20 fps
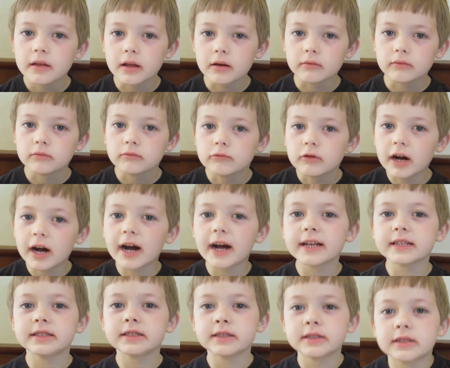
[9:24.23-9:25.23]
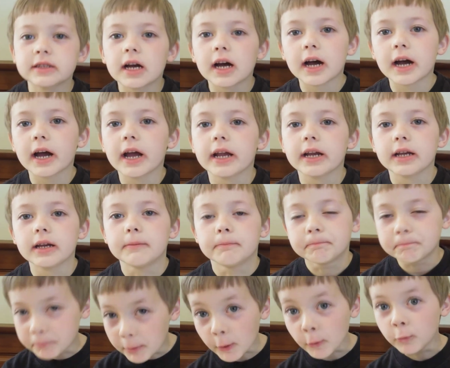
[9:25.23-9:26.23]
and ride and shine.
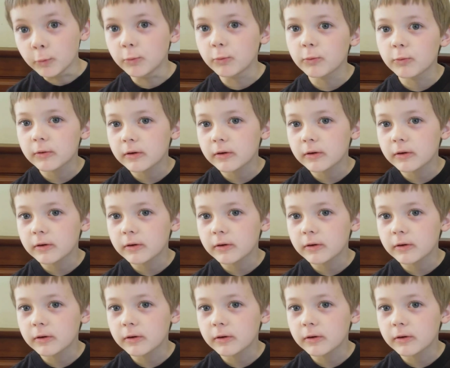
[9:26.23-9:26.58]
Boo!